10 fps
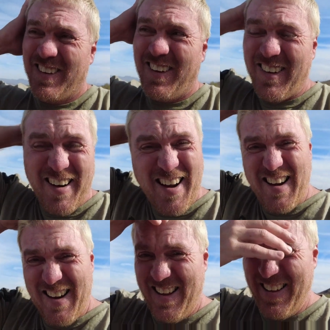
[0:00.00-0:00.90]
All
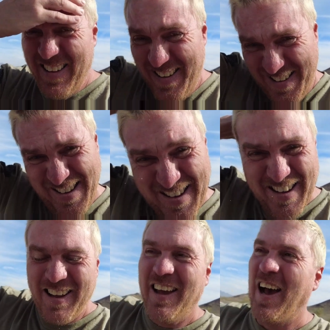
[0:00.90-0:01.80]
right,
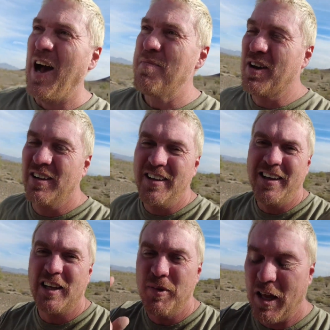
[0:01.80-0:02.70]
I'm
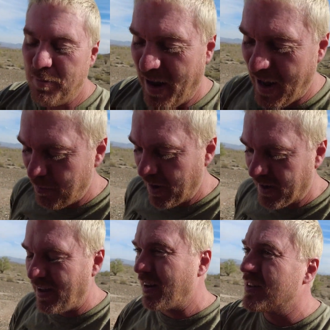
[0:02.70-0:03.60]
clean. Let me get my hat
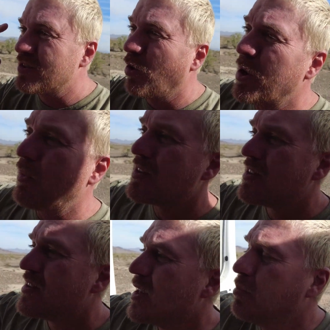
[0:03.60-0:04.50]
back on because nobody wants
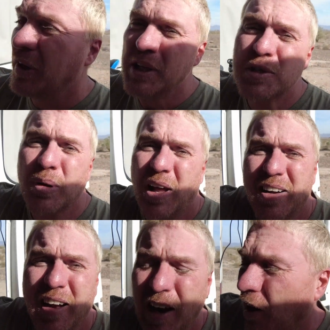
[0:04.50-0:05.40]
to see bleach
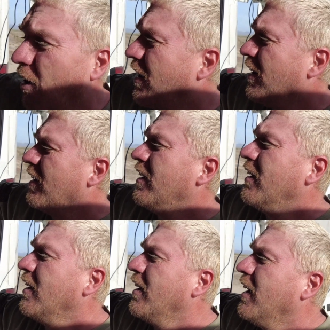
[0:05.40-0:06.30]
blonde hair
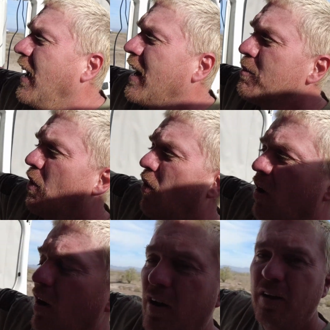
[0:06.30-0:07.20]

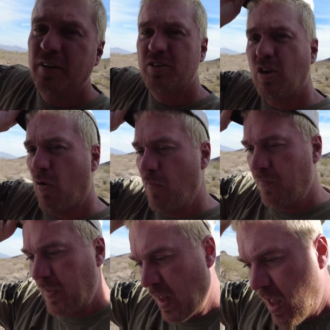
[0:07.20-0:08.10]
anymore. So
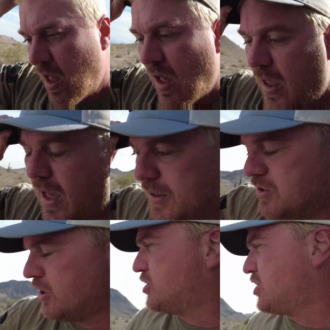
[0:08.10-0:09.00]
yeah, I
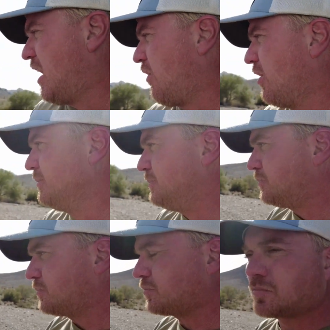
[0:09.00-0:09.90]
took a shower
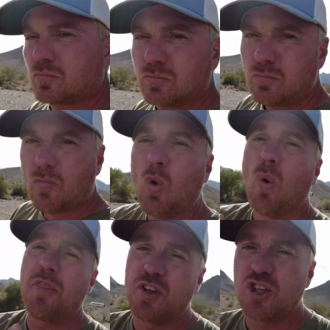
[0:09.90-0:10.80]

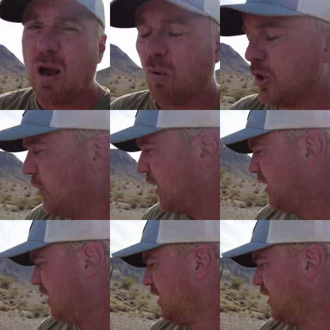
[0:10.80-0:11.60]
with the shower unit,